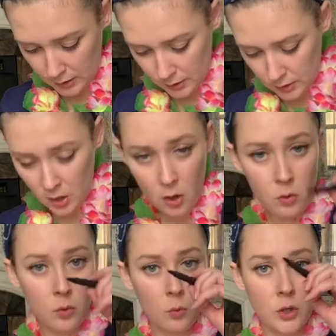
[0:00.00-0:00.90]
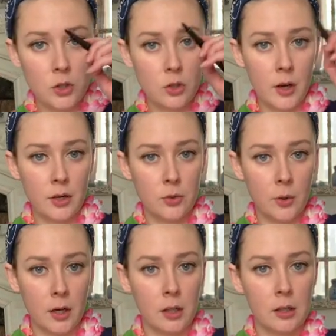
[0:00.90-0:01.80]
So we should know how to do
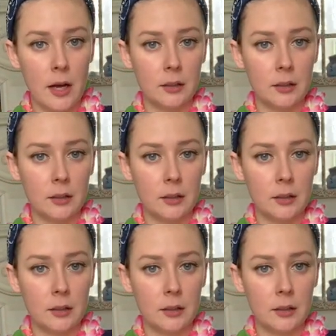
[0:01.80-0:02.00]
our cloud